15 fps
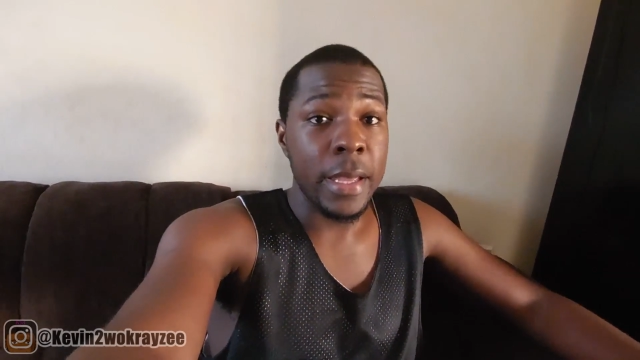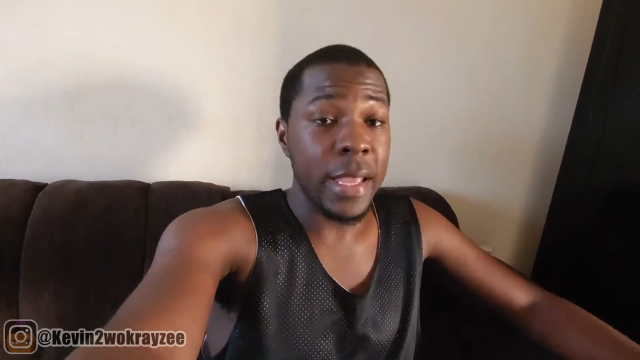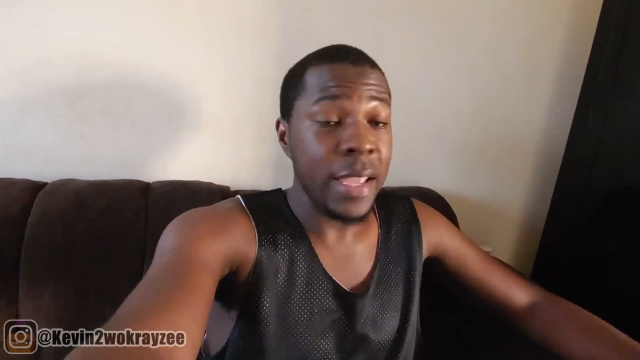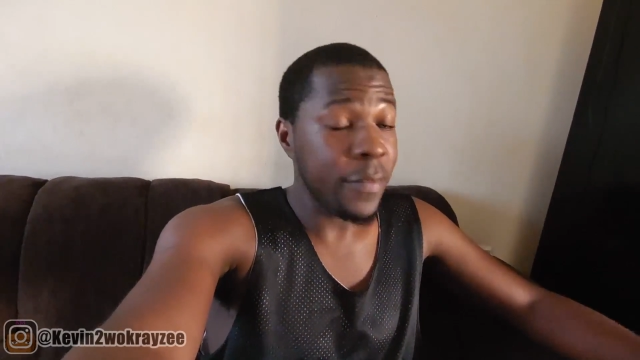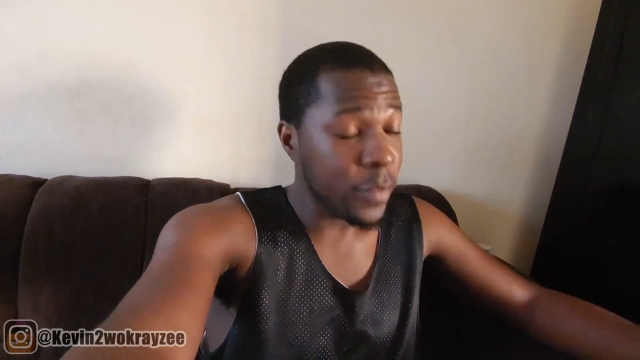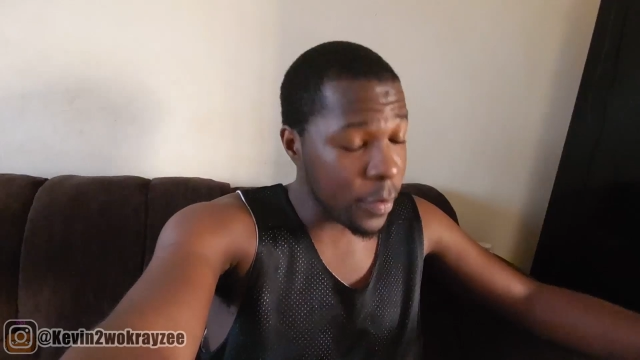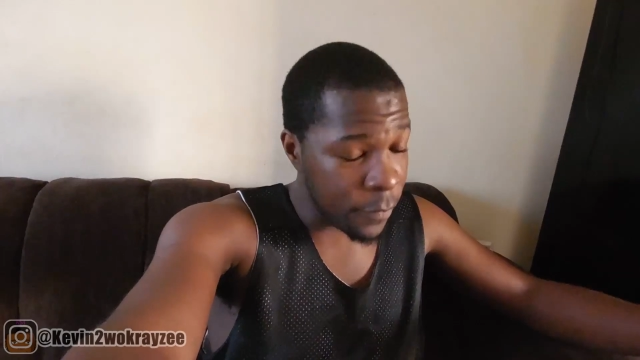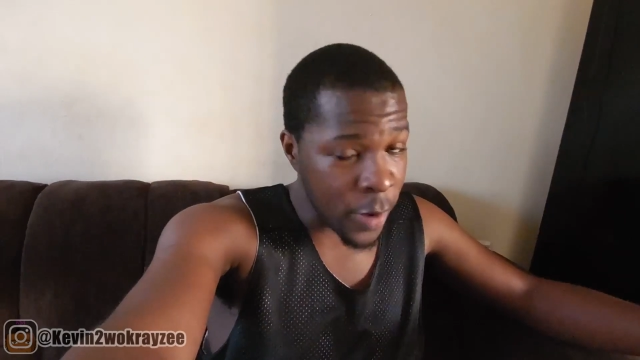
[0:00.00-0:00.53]

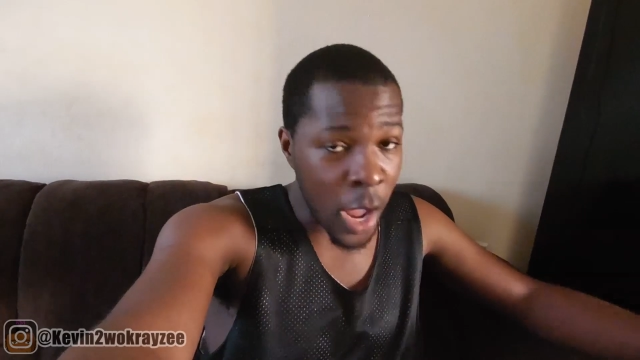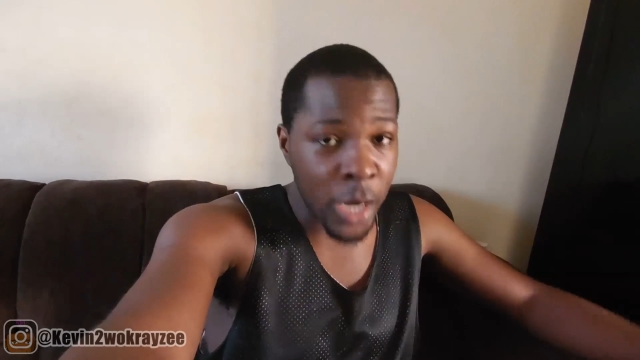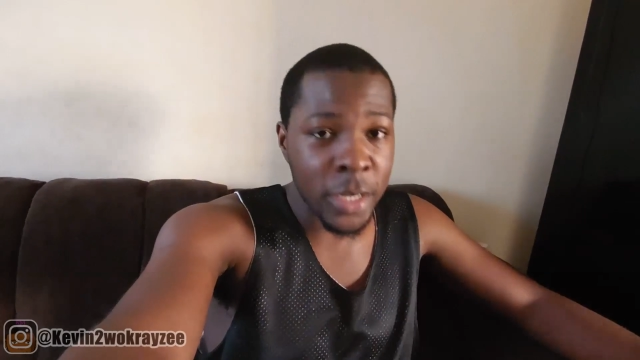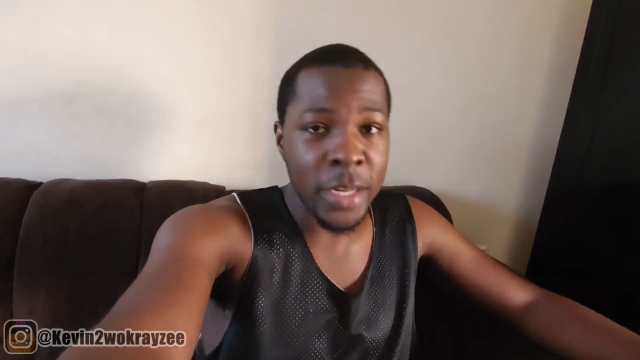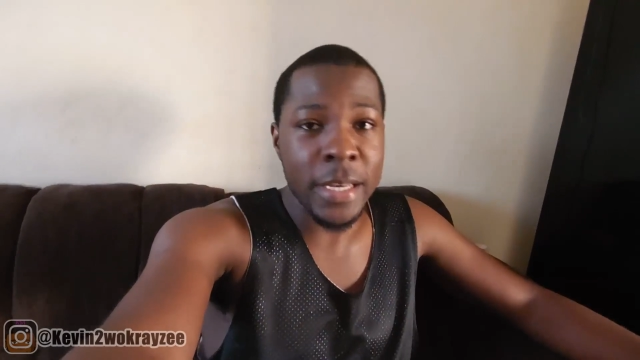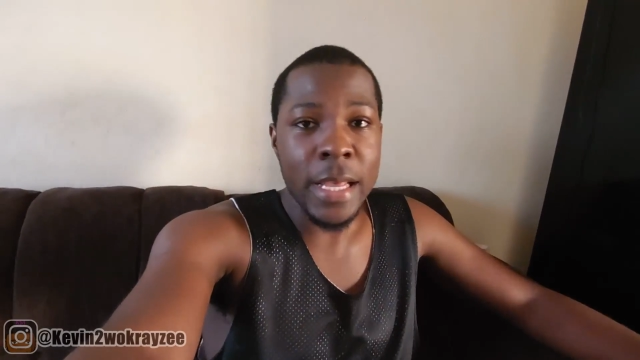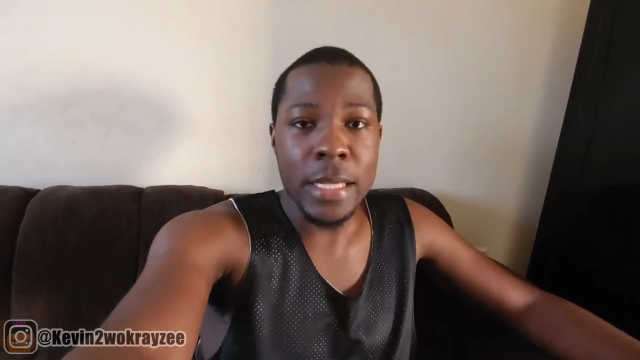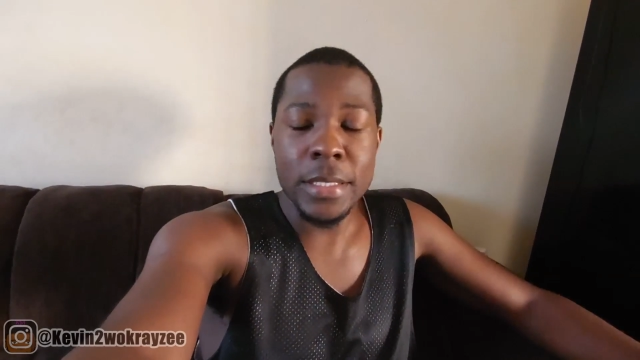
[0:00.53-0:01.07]
If the vlog
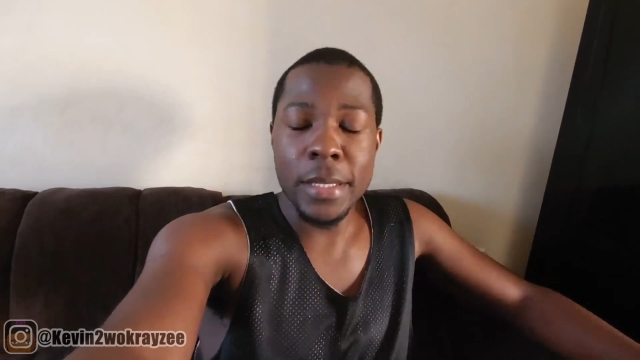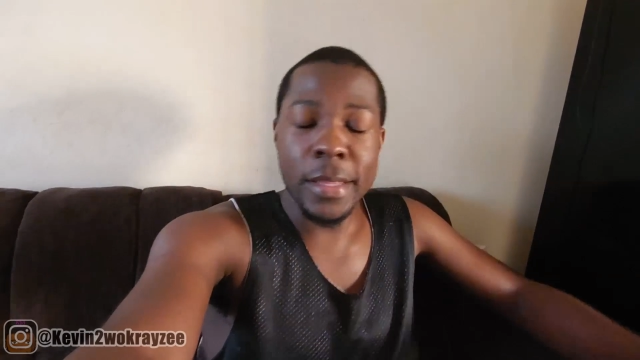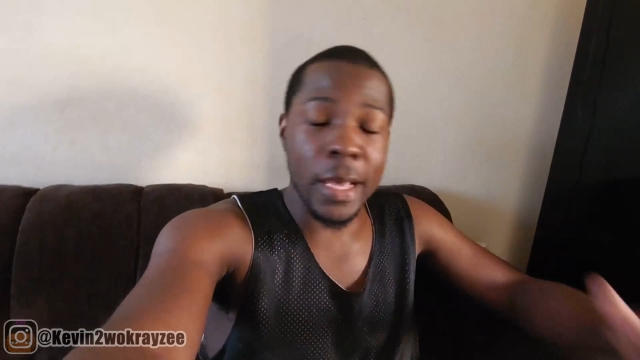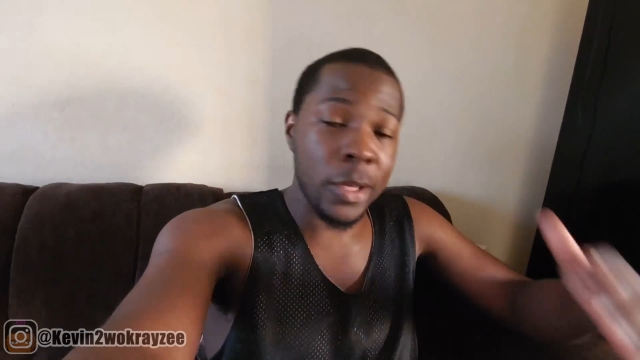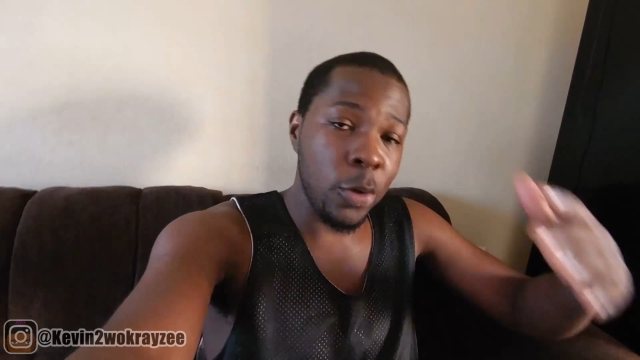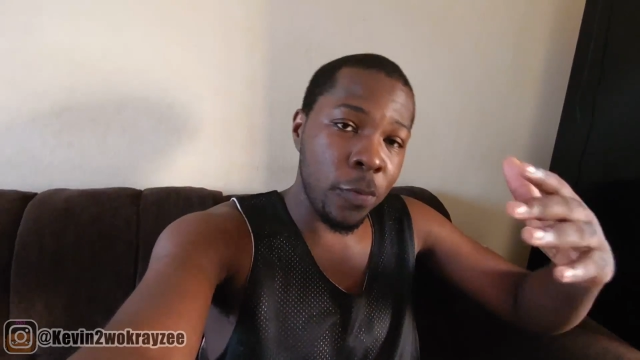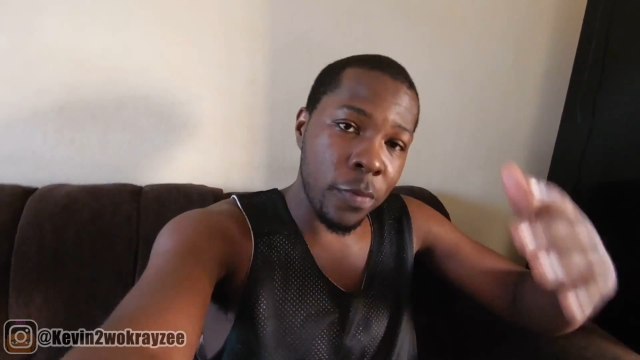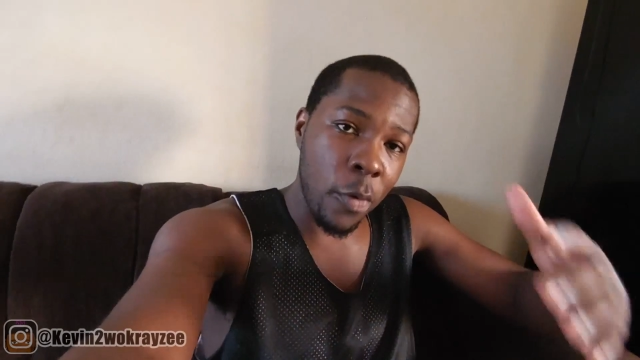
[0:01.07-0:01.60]
done here, so
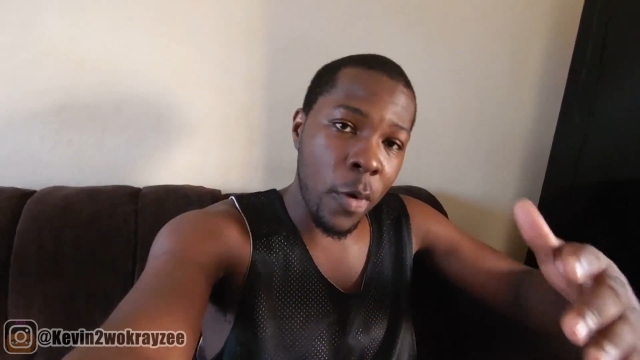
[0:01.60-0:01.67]
thank you for